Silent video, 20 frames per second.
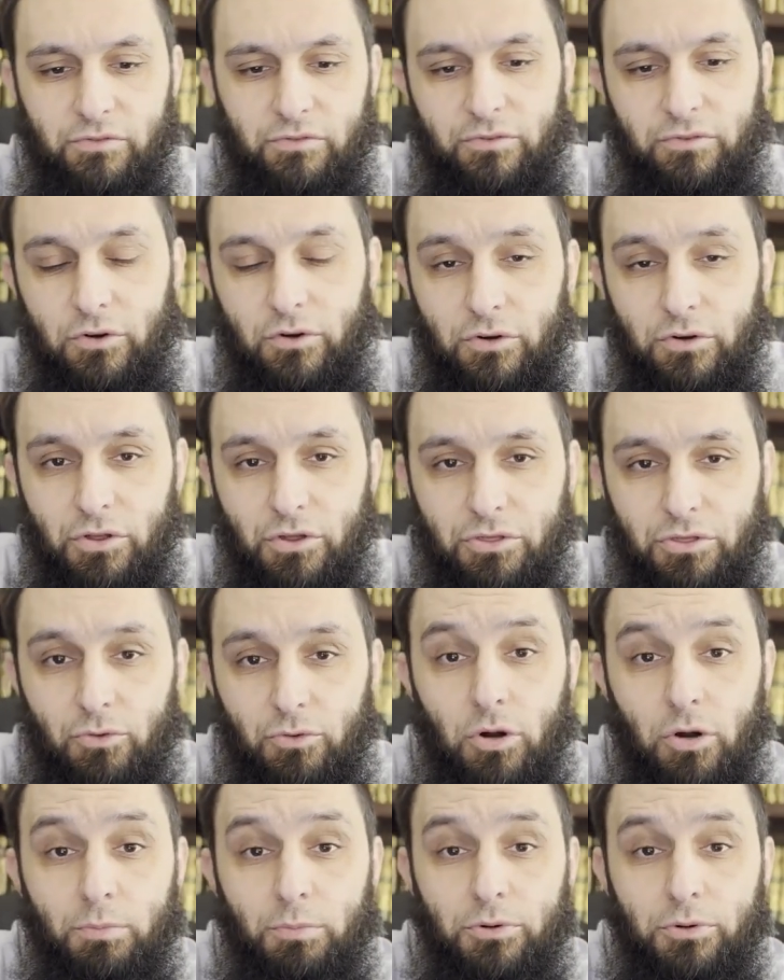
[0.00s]
earth
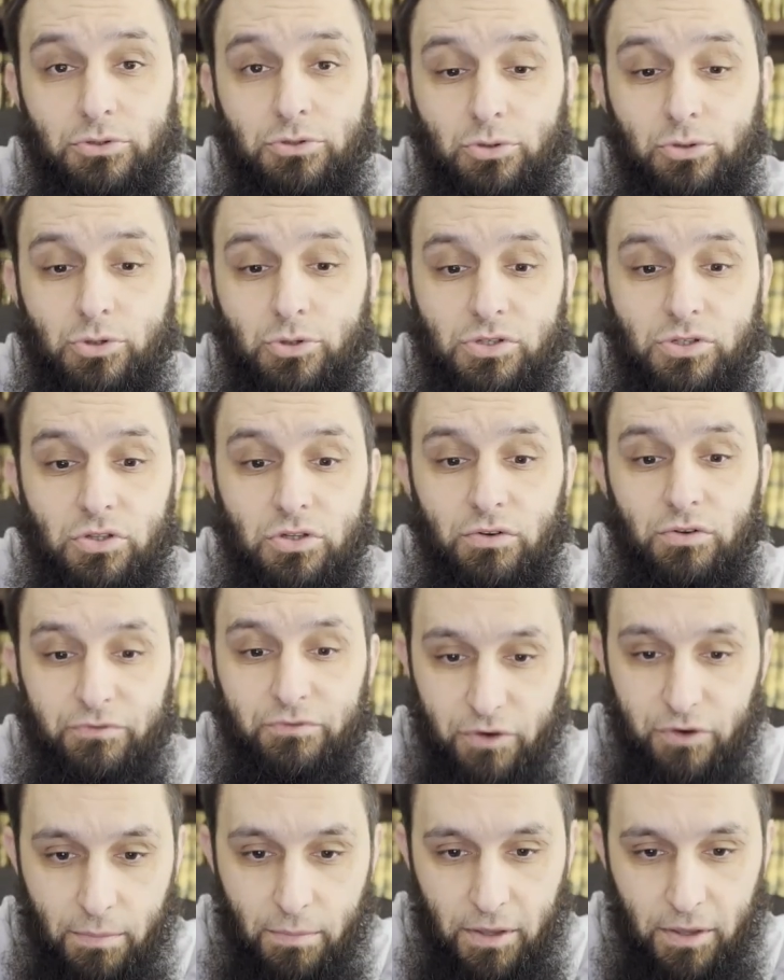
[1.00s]
or produced
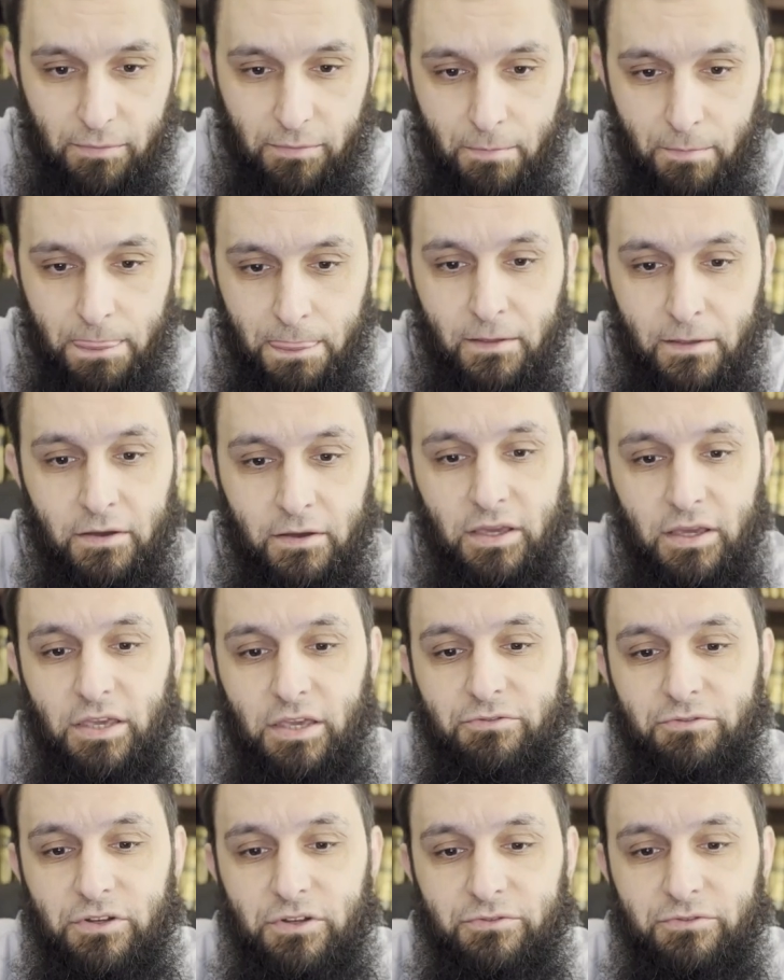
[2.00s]
from it,
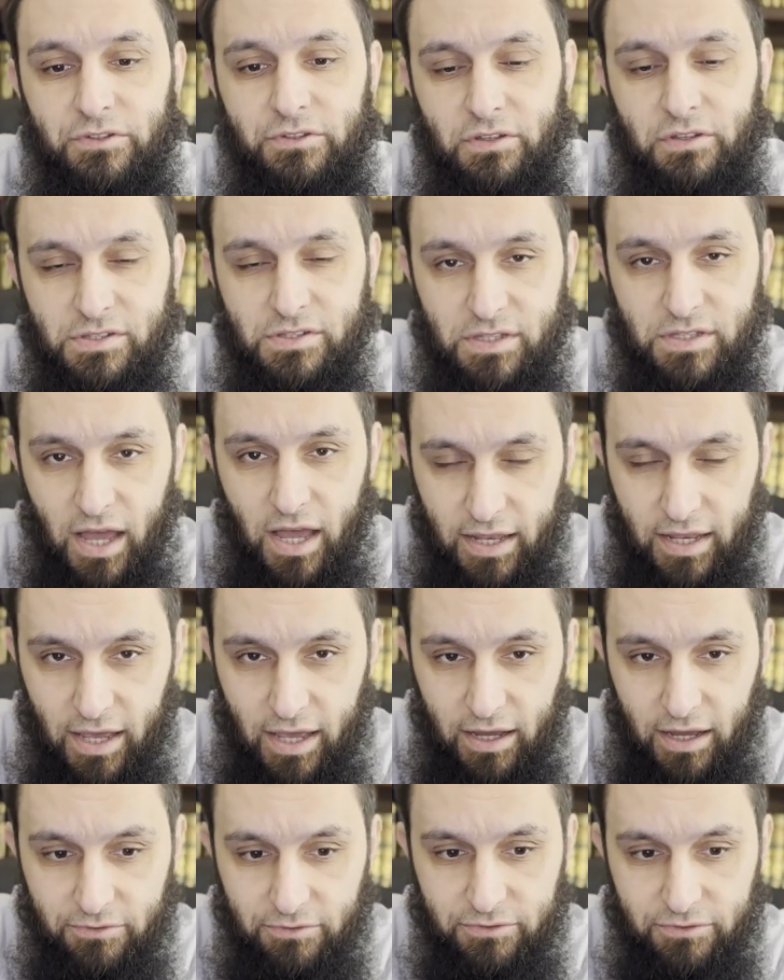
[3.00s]
even if it does not
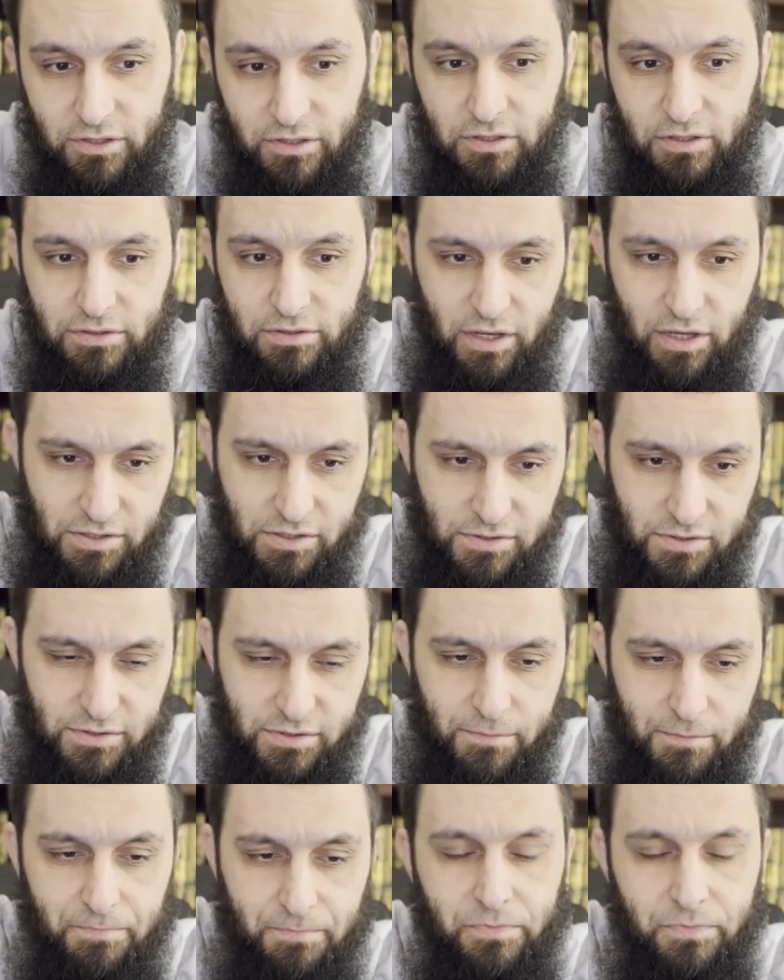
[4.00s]
have dust.